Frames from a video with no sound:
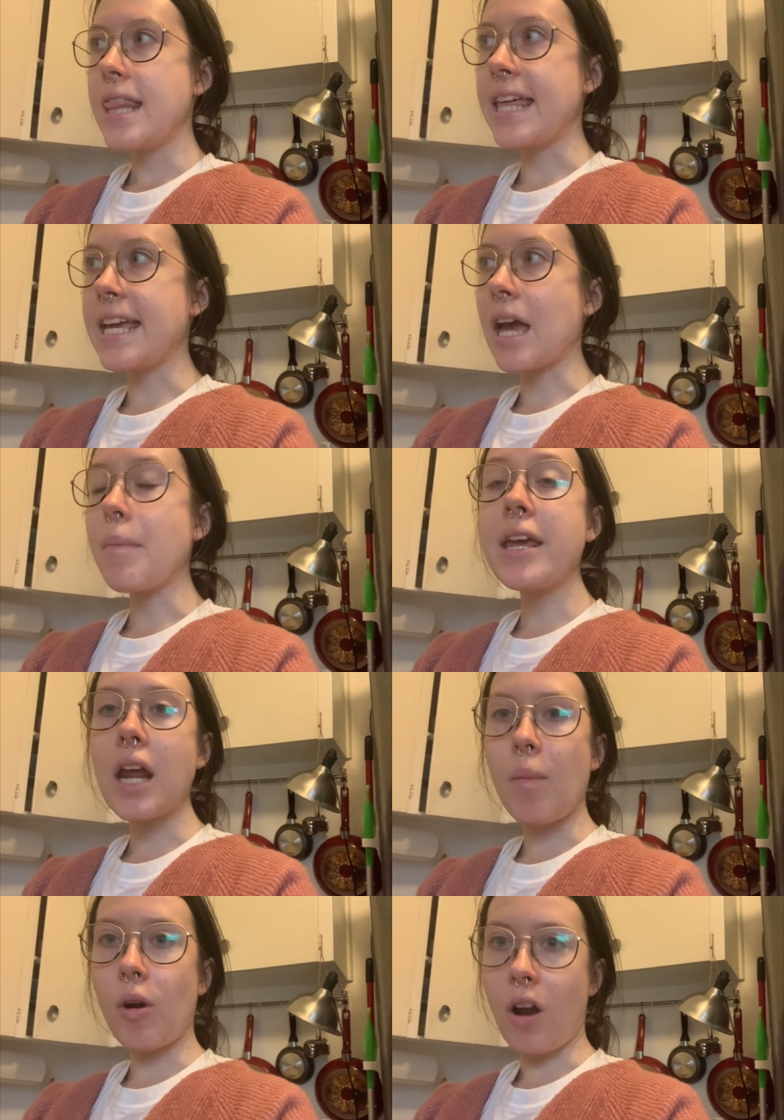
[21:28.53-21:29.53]
They get me an
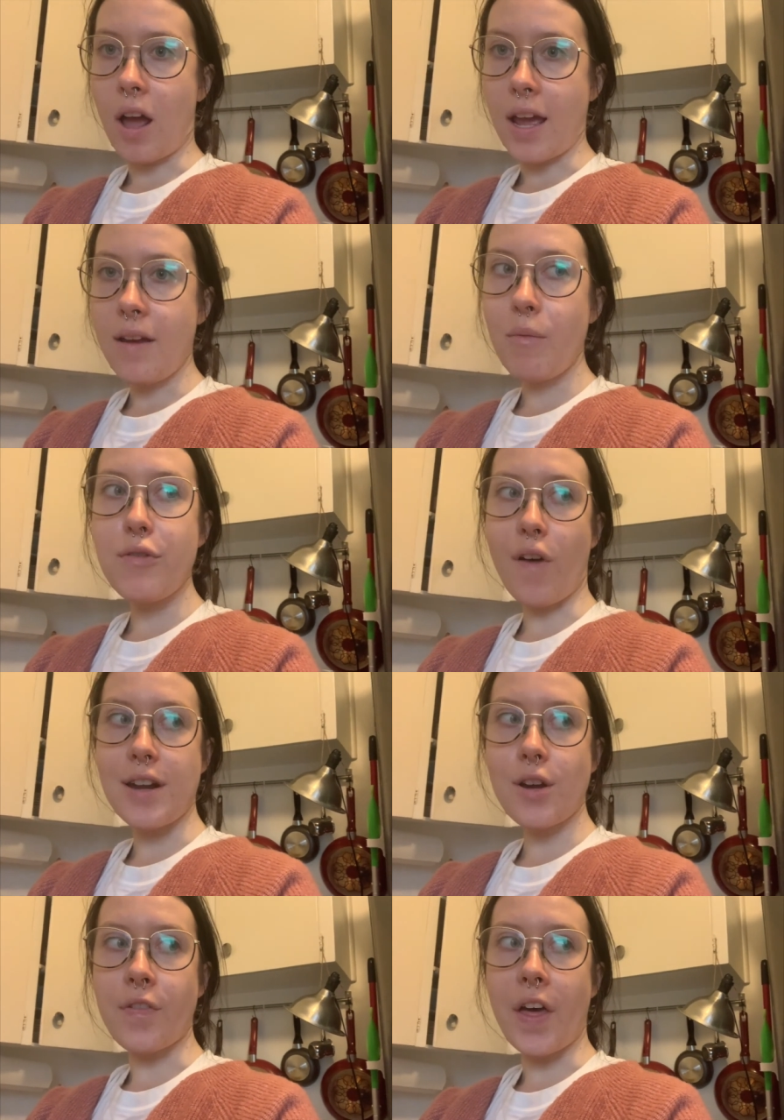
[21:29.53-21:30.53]
MRI. We
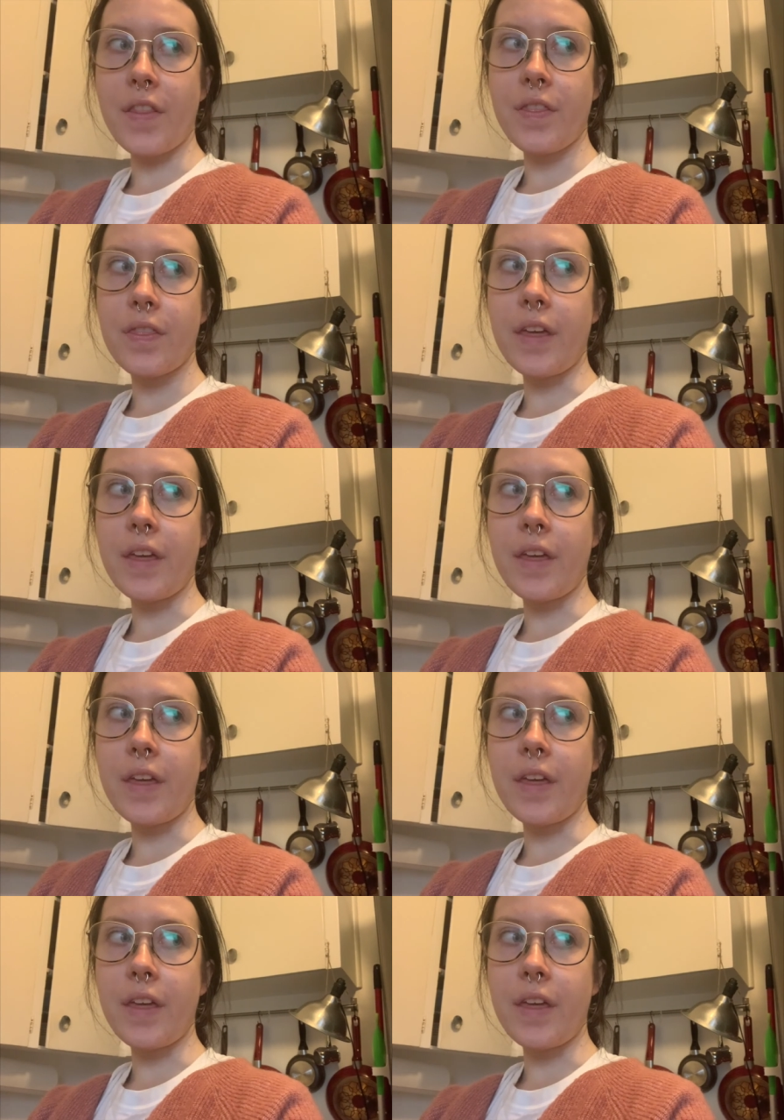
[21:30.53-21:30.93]
find out that